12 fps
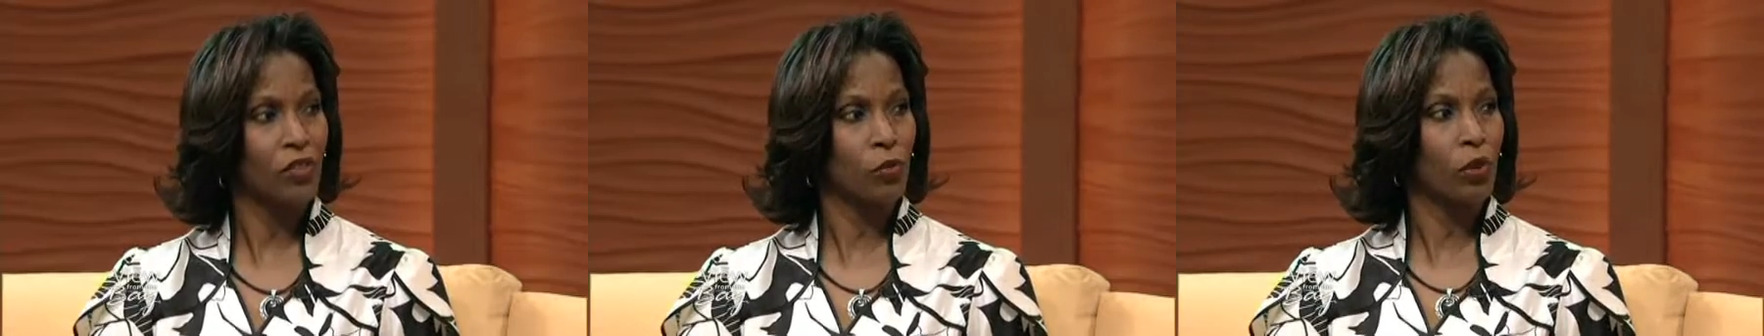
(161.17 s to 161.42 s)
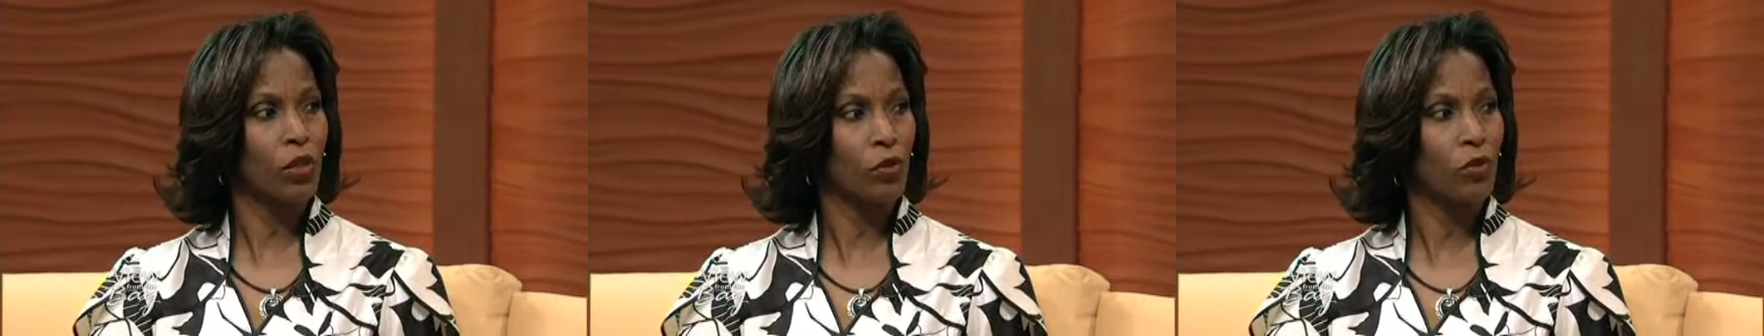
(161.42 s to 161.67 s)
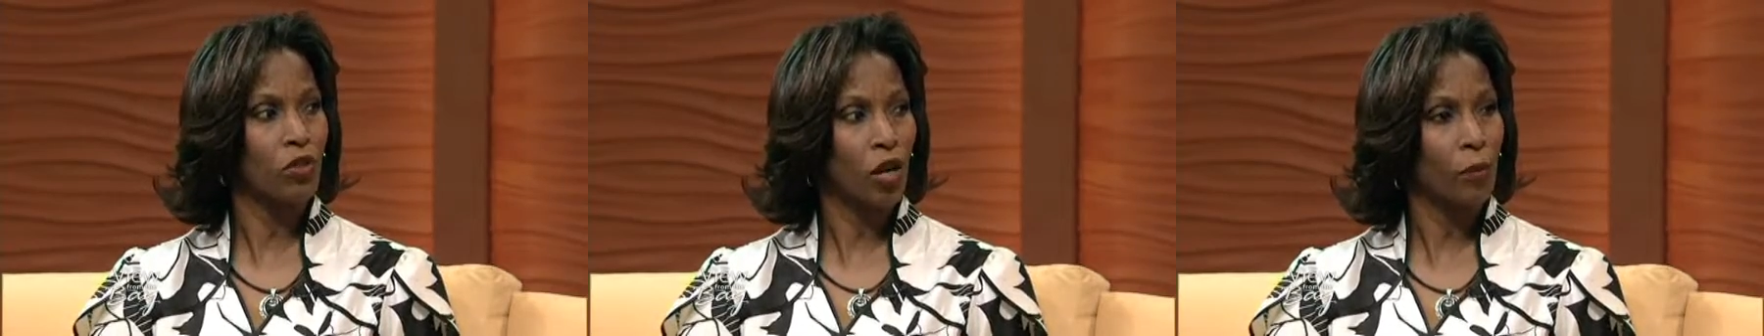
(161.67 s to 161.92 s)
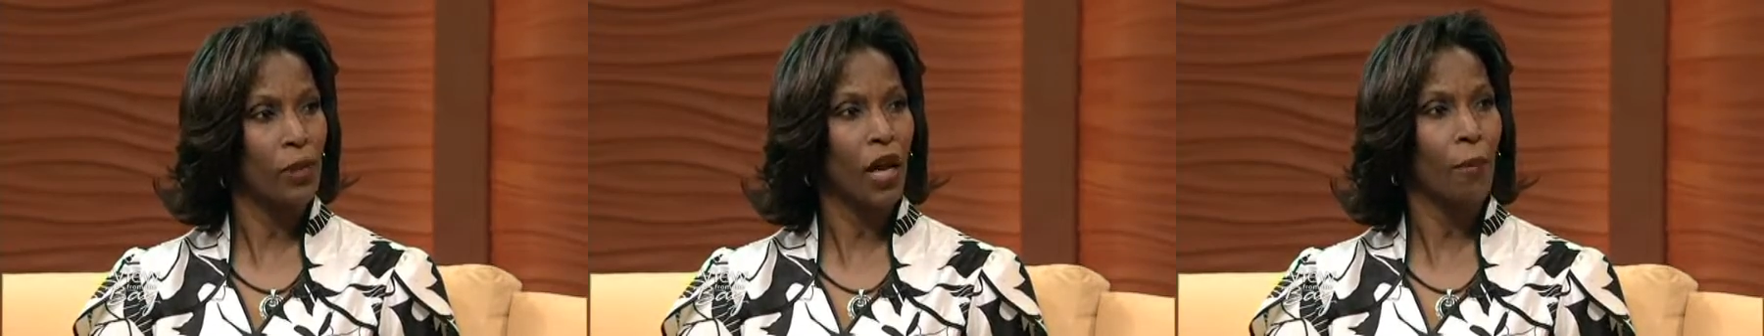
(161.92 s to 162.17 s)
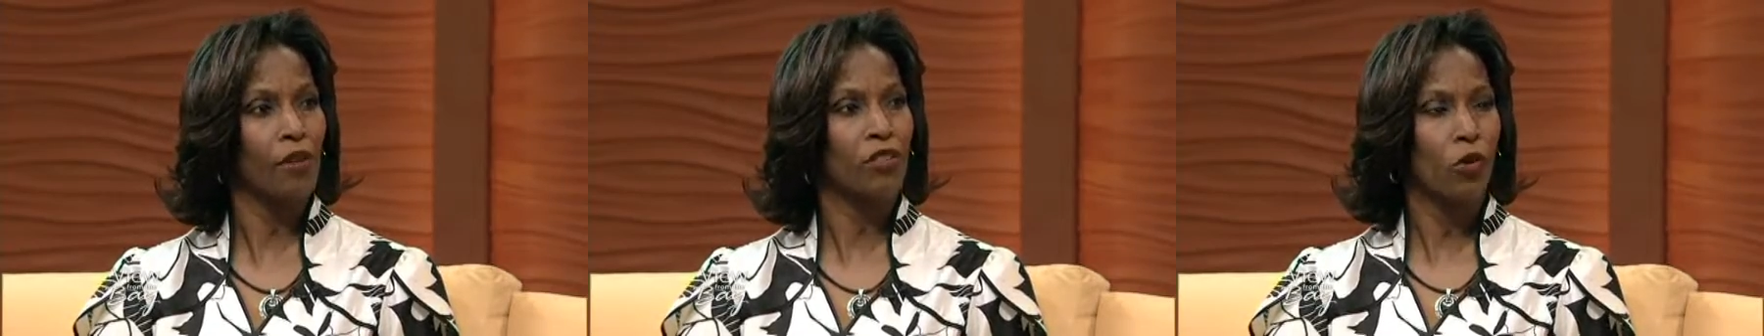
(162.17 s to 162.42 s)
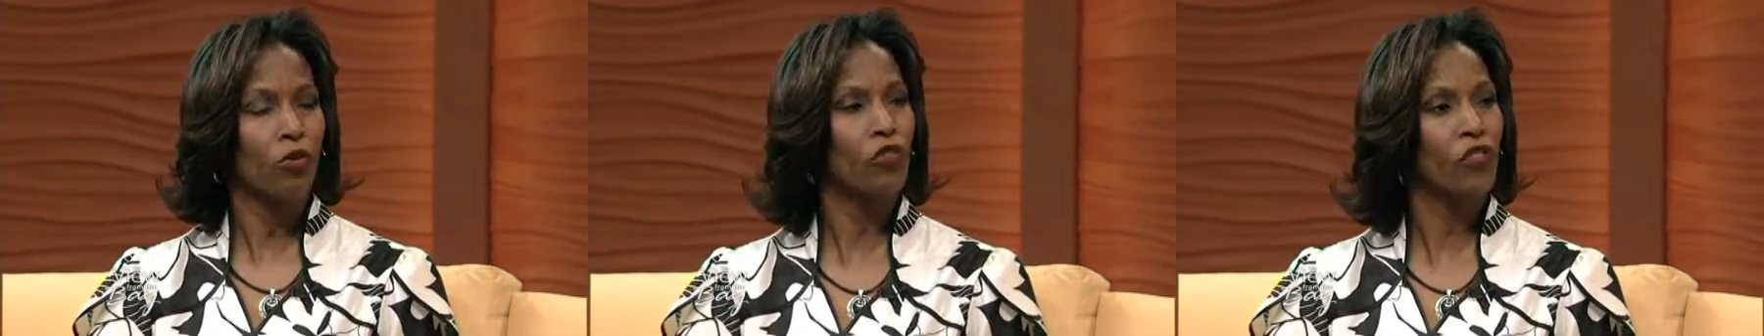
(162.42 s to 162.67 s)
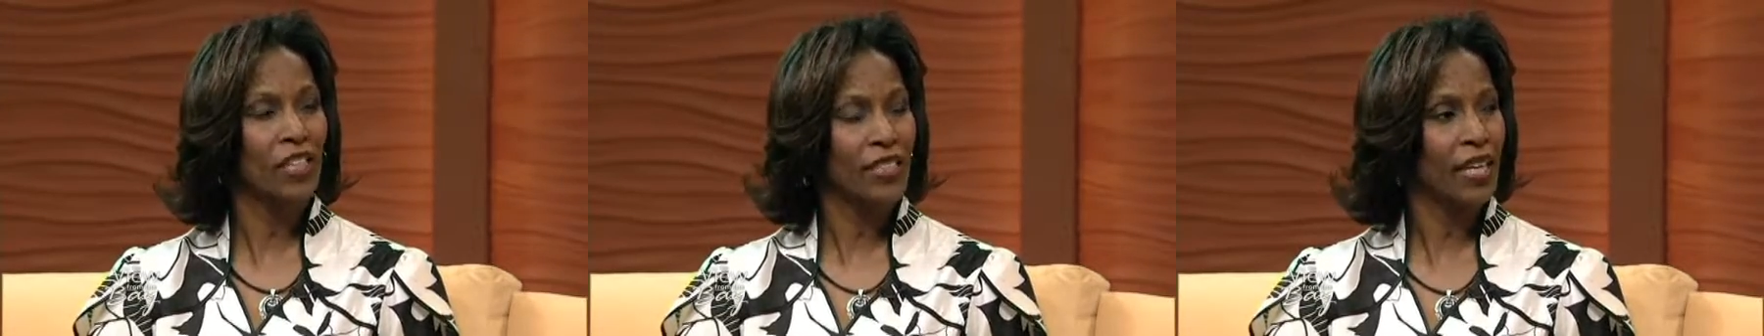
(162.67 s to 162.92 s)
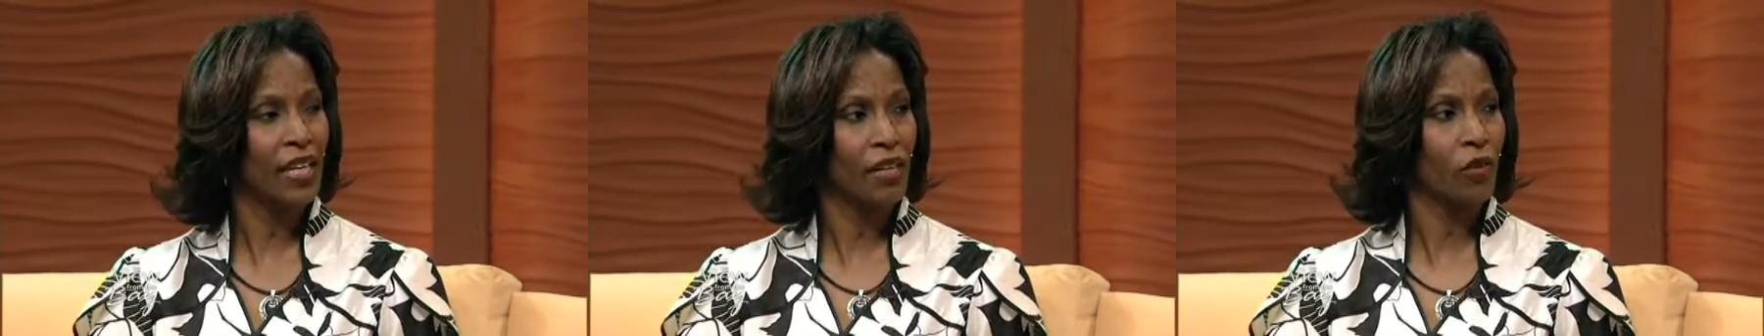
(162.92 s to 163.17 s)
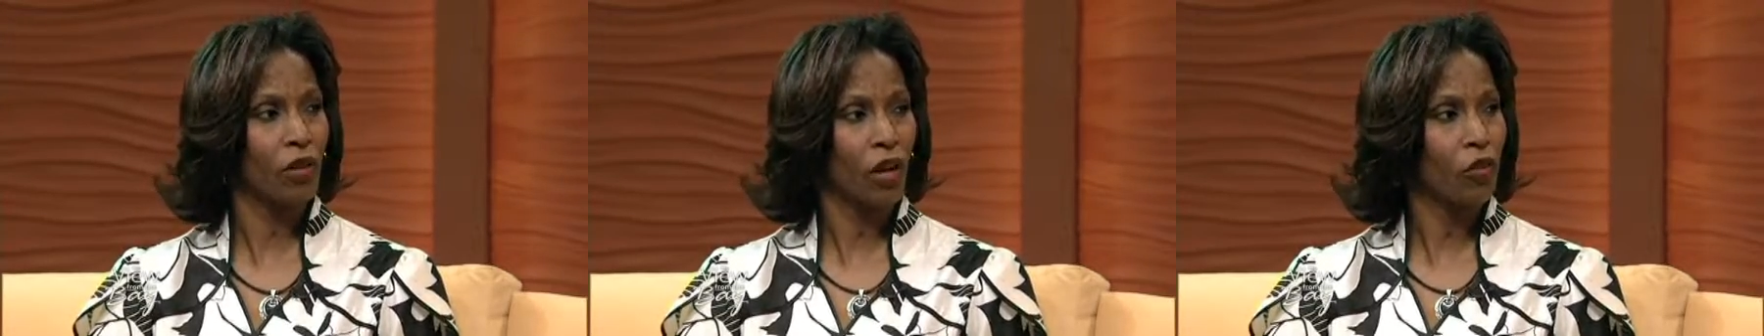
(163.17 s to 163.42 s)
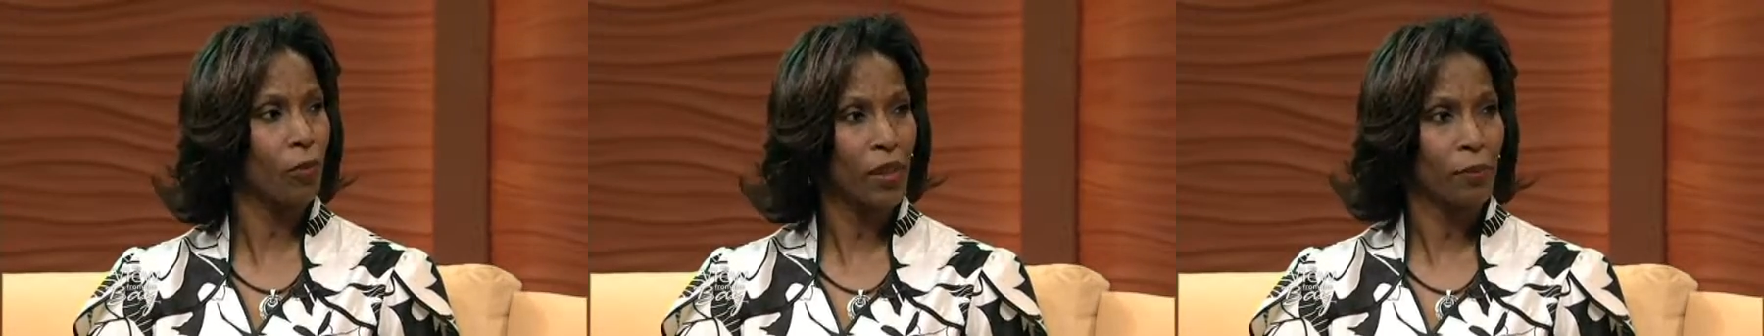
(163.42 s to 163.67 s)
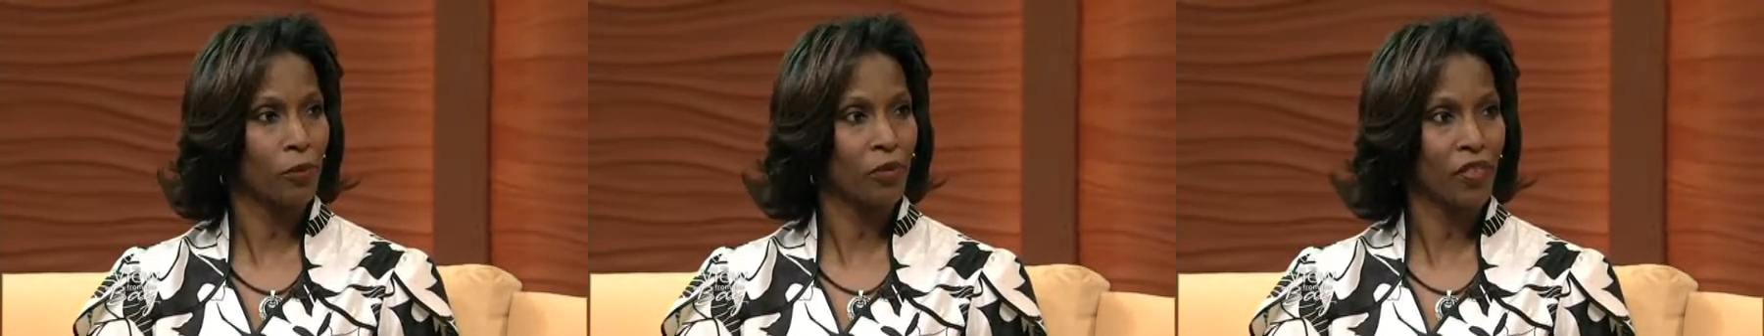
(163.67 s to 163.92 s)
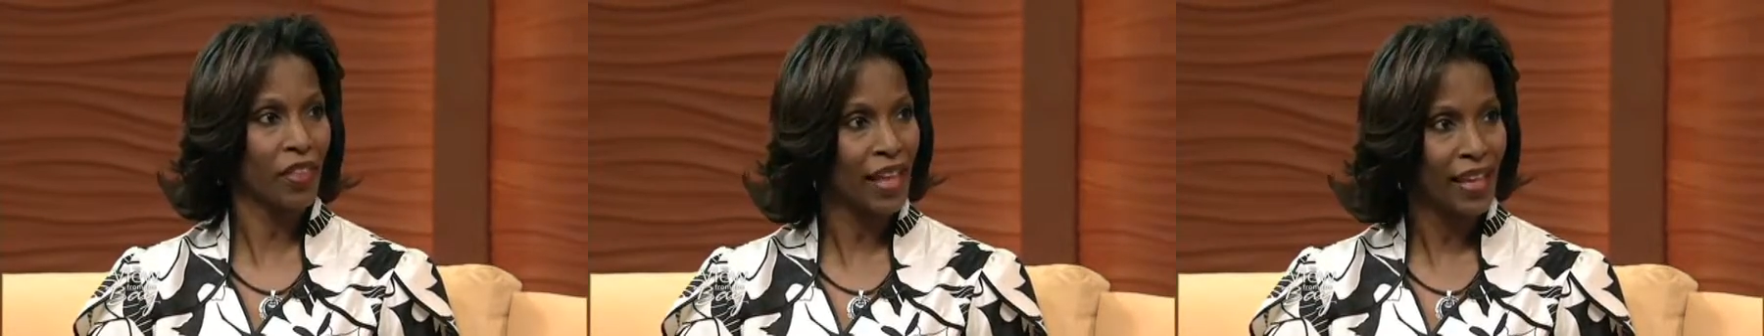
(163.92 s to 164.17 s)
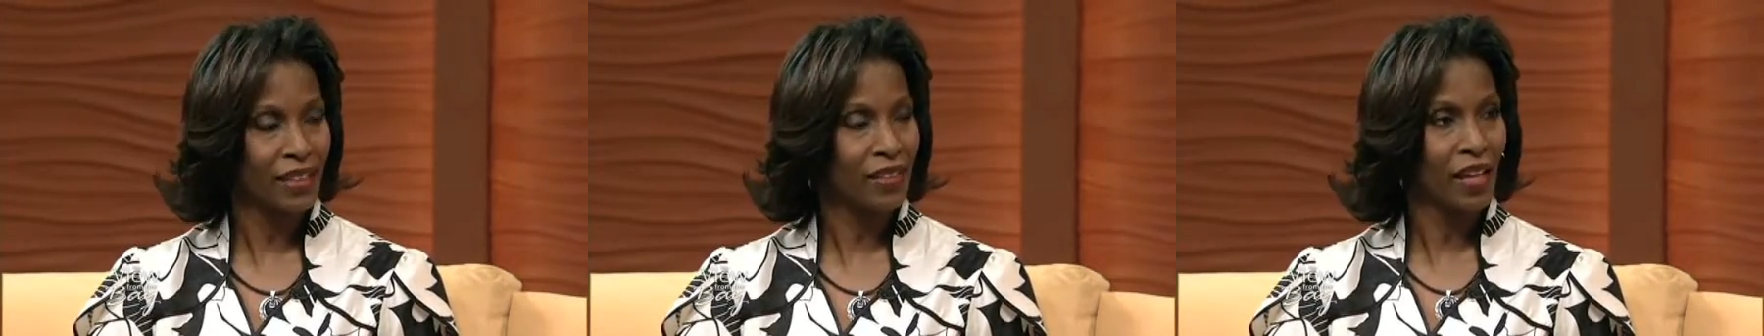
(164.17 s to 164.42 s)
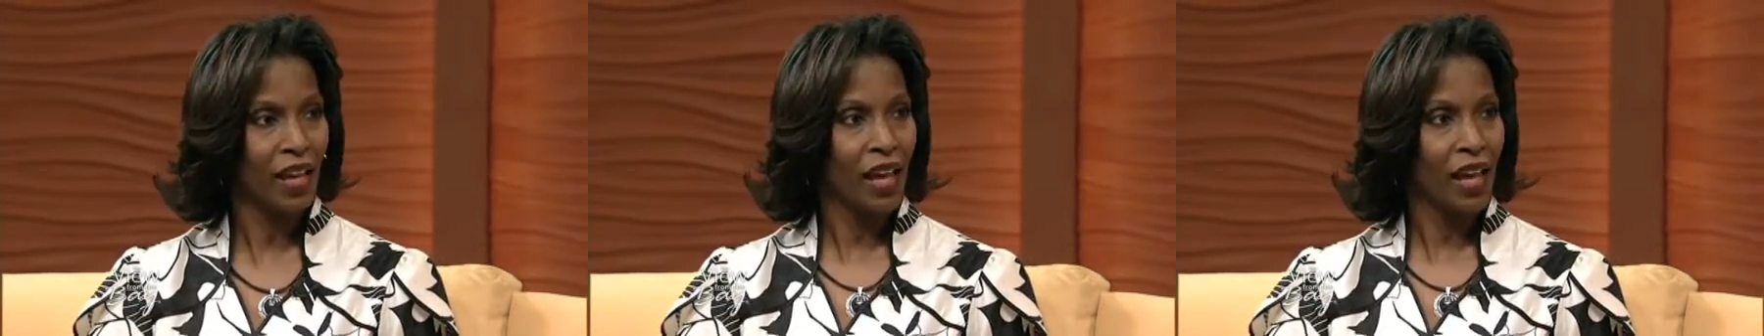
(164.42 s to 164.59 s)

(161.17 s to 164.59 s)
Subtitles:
It's when you start becoming so fixated on other people's things.